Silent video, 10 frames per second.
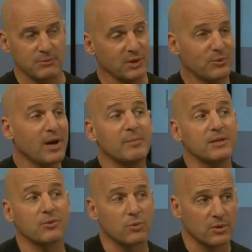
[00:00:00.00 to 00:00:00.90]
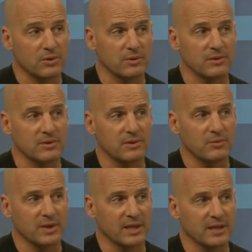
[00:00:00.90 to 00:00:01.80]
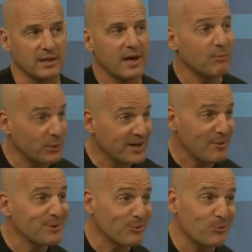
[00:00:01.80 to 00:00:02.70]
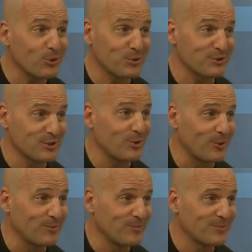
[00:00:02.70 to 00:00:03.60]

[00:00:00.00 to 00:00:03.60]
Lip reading: We don't come into the world with it, but we come into the world with a soul.